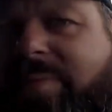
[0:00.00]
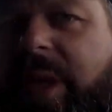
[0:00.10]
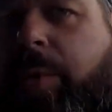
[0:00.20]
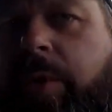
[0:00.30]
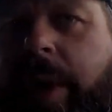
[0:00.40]

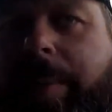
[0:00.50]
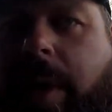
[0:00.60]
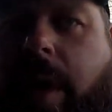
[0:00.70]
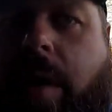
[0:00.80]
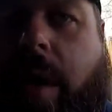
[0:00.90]
we dropped the
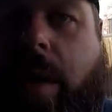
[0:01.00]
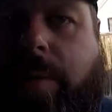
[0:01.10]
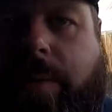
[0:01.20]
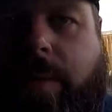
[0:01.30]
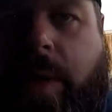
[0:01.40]
car
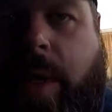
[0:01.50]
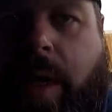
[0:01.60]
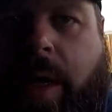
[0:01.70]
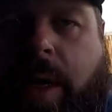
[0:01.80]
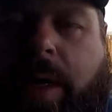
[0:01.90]
off.
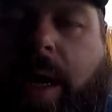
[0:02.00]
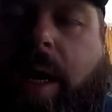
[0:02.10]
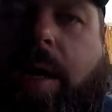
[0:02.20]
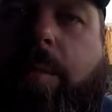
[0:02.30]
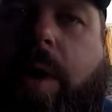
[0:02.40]
I
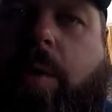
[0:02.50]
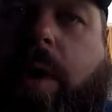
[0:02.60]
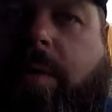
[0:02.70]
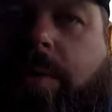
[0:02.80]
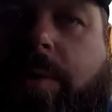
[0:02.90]
had my
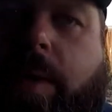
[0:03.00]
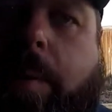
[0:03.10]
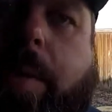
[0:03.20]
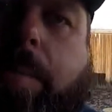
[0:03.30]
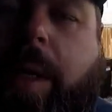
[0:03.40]
wife
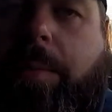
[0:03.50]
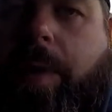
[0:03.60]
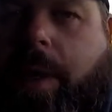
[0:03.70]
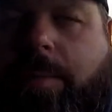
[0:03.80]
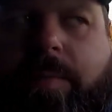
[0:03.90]
come and pick me
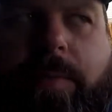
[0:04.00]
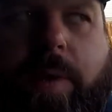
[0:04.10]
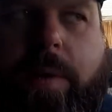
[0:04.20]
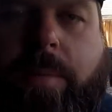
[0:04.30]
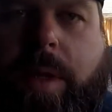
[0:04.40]
up
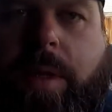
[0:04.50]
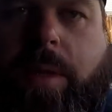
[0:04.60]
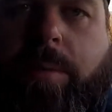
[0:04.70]
from the